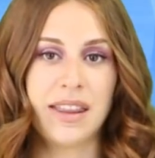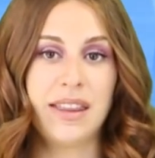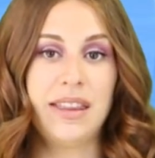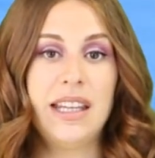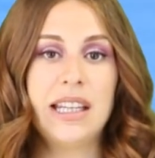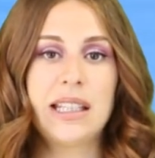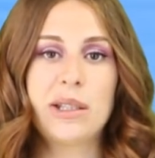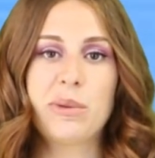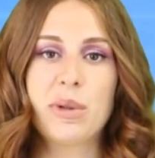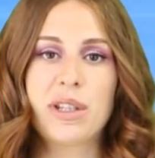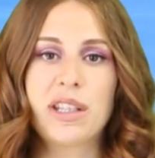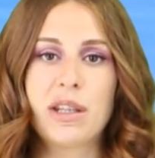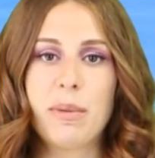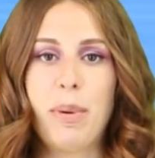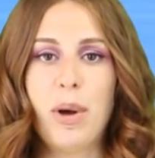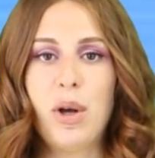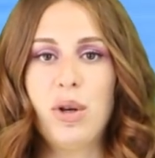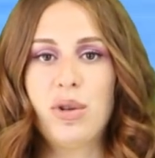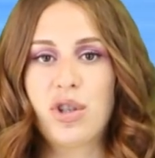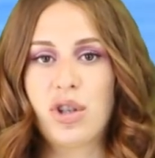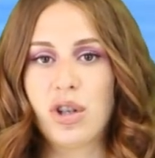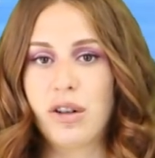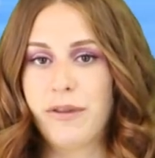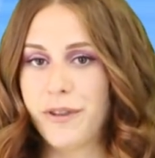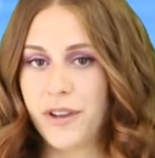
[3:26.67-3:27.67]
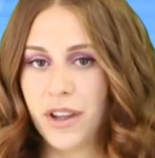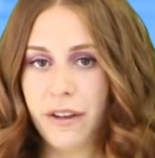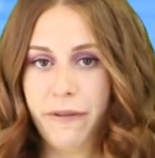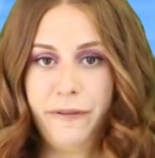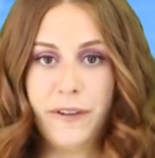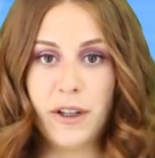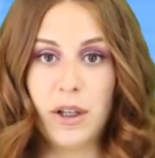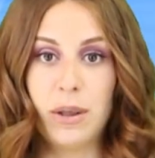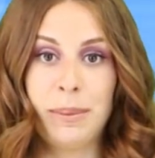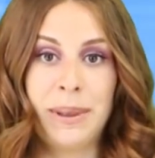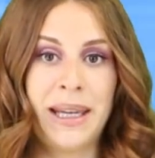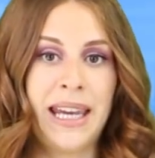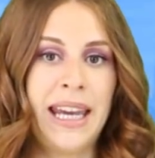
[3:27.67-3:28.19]
This was the poster for the
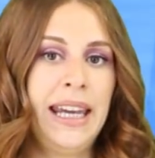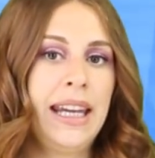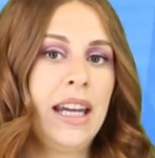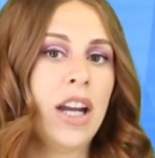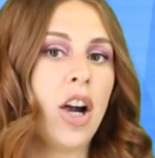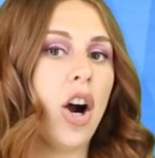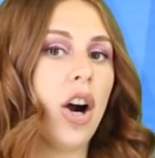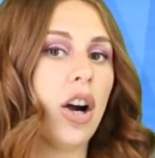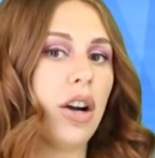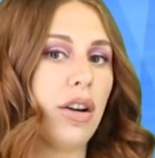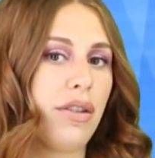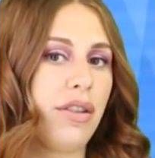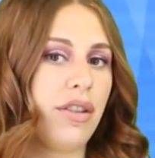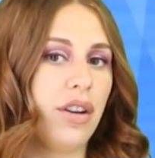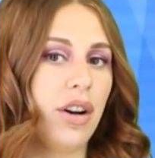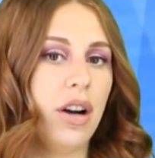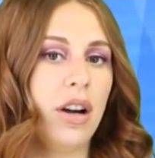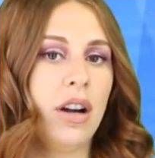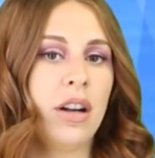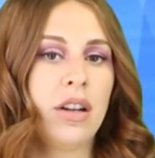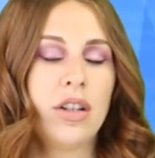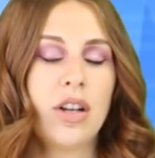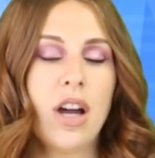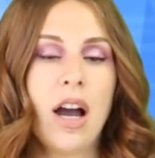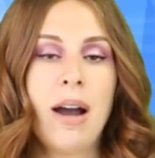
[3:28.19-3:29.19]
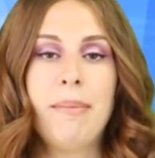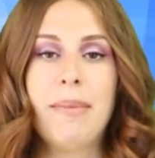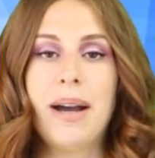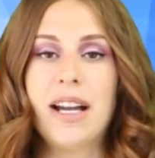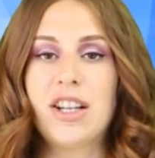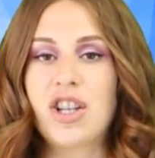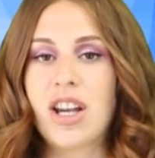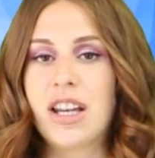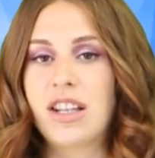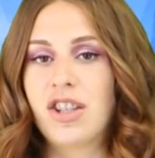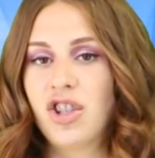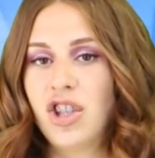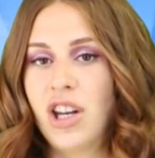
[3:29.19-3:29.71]
film King Arthur. Not
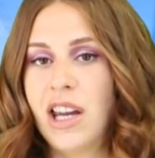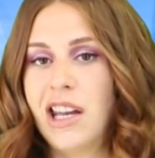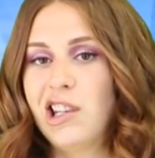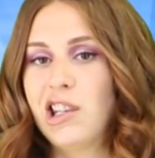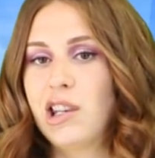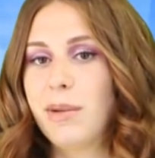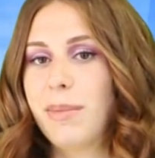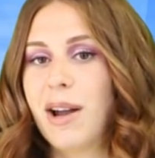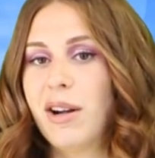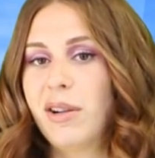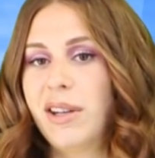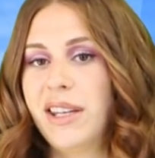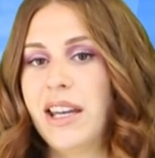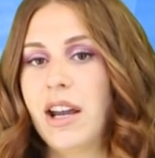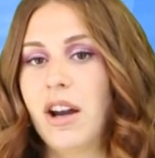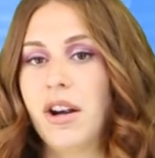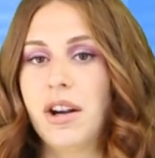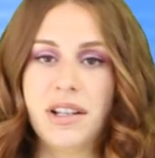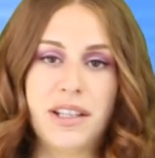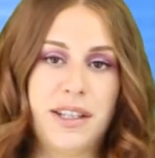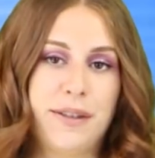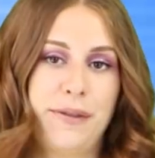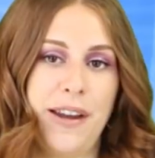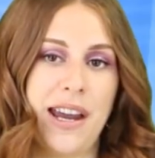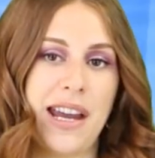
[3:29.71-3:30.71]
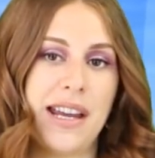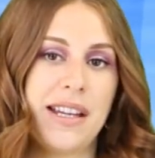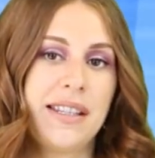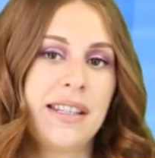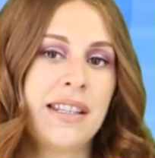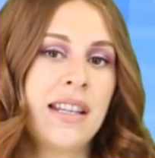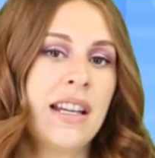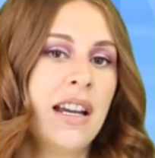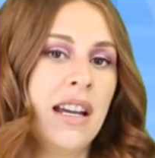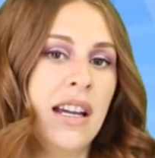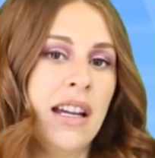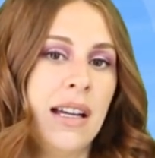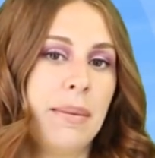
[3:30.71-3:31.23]
much has changed about Keira's
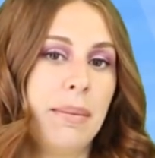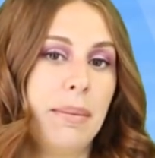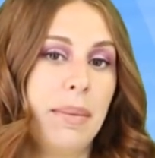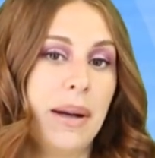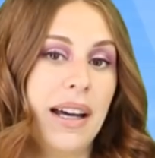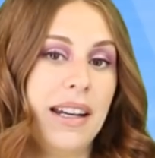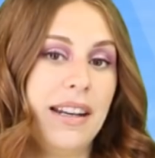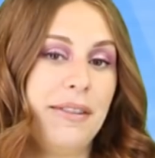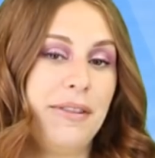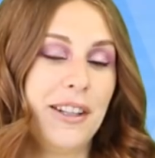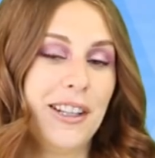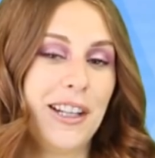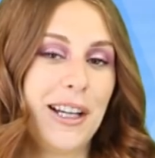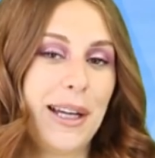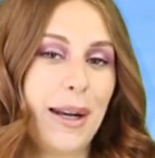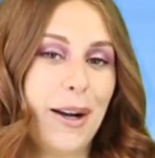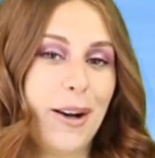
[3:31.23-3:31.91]
face, but if you look